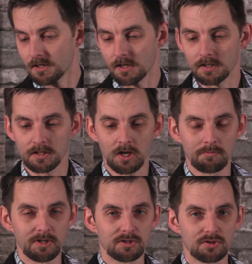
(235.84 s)
and how
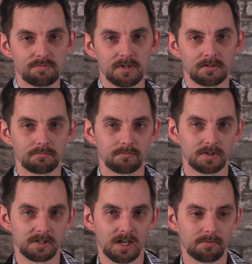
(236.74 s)
much you spin
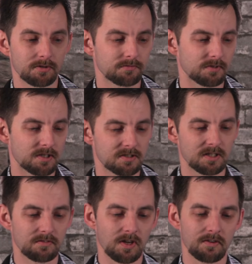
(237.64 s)
with the camera,
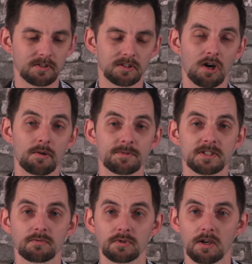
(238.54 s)
instead of having the
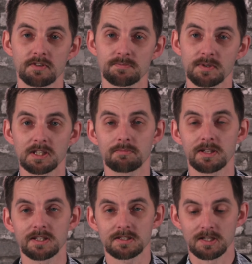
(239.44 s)
opposite where you have a spinning
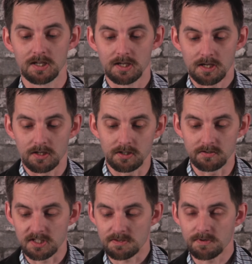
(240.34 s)
plate and you
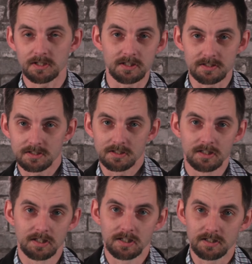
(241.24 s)
have to spin it
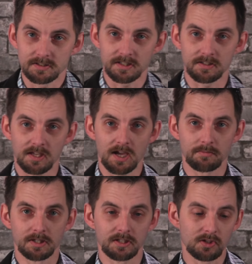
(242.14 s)
and set the camera and